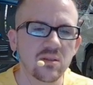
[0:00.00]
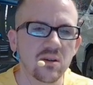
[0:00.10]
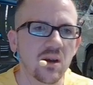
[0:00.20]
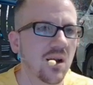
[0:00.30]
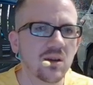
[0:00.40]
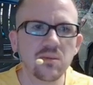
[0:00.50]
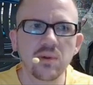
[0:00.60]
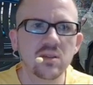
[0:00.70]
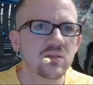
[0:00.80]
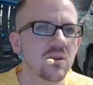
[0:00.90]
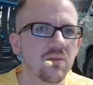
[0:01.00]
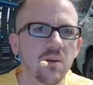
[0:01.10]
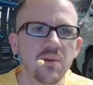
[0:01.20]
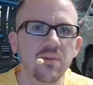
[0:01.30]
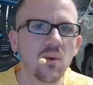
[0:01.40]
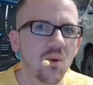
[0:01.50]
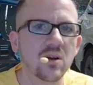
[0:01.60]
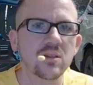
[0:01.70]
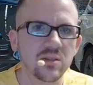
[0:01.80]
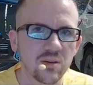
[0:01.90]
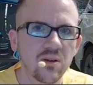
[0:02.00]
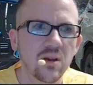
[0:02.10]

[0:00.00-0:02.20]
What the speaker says: Okay, I couldn't make this stuff up if I wanted to.